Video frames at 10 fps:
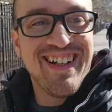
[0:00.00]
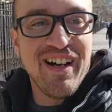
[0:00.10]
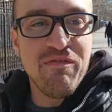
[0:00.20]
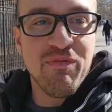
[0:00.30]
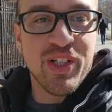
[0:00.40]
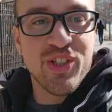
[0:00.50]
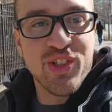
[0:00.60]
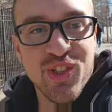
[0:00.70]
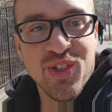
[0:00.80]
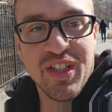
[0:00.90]
uh, make sure
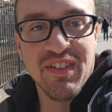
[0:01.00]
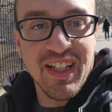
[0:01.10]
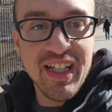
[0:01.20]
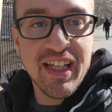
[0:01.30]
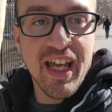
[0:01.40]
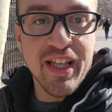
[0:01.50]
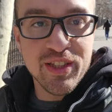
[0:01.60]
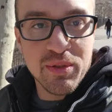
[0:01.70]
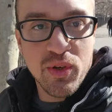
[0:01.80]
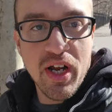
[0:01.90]
you leave a like and
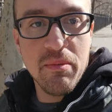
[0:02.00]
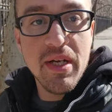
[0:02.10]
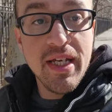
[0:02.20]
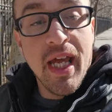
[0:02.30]
subscribe,